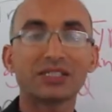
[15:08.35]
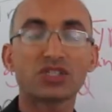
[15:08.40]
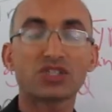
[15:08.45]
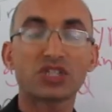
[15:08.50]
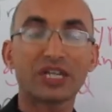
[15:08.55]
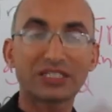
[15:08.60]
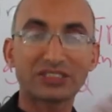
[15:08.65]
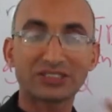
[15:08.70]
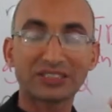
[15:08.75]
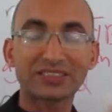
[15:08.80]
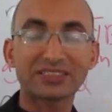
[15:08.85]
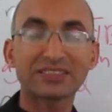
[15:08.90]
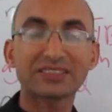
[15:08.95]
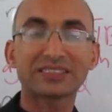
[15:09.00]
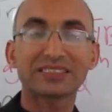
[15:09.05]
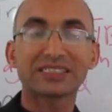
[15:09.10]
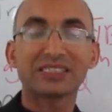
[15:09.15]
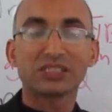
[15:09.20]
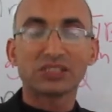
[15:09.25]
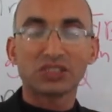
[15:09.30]
change,
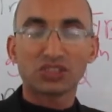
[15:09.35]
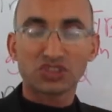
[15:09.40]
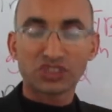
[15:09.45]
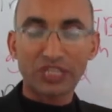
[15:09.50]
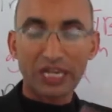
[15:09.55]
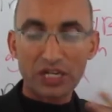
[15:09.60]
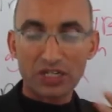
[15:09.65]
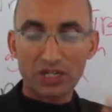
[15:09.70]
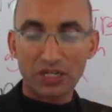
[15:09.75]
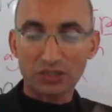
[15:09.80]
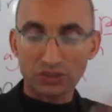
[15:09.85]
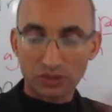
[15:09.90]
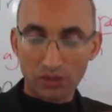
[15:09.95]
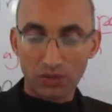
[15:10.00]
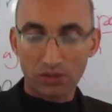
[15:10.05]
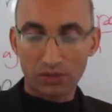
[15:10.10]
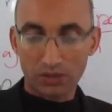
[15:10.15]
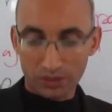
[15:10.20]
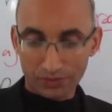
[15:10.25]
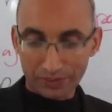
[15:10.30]
doesn't change at
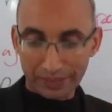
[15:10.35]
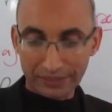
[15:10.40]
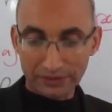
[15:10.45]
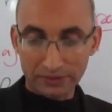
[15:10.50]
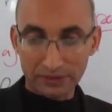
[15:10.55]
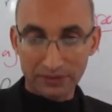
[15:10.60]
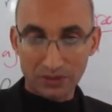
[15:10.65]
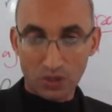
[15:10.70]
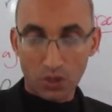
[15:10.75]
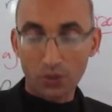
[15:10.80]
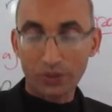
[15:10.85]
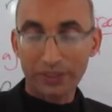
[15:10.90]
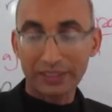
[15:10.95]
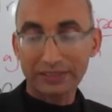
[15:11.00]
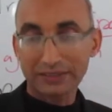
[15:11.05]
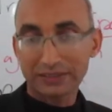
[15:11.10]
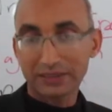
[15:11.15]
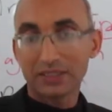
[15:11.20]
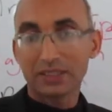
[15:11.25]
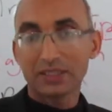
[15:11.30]
all, alright? Or
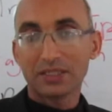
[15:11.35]
it